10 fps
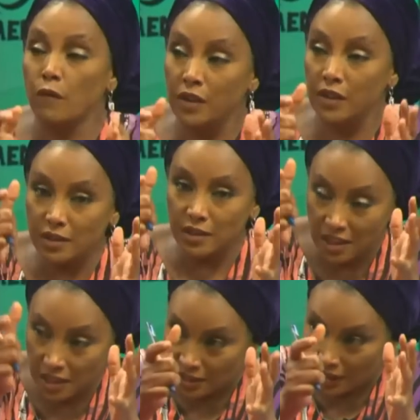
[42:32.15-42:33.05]
to convince
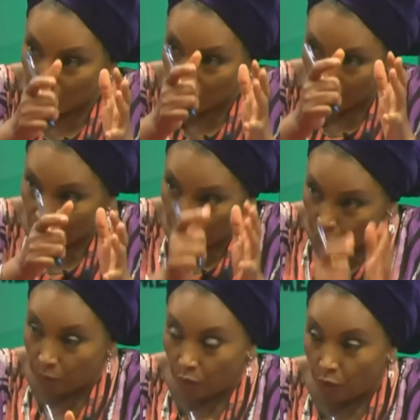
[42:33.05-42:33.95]
this same set
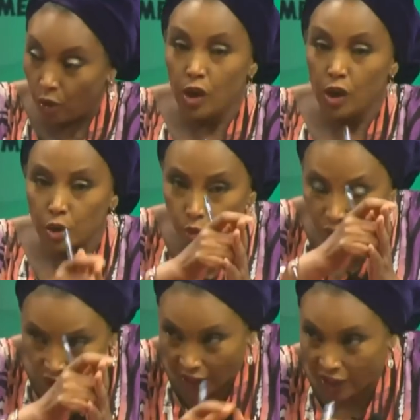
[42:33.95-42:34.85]
of people
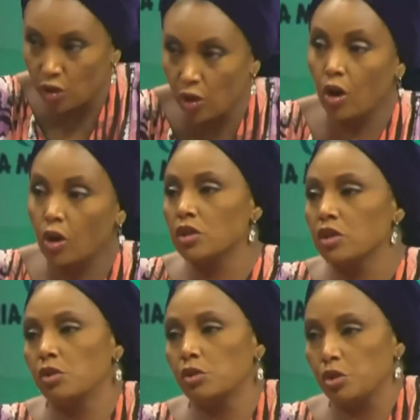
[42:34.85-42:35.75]
to change your
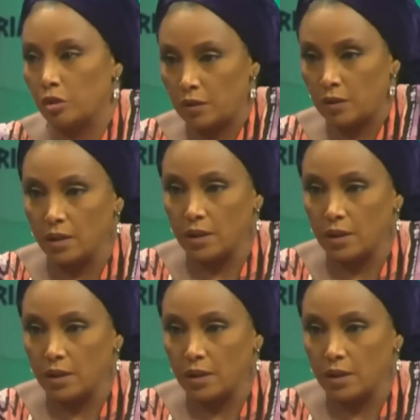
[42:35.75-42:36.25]
constitution?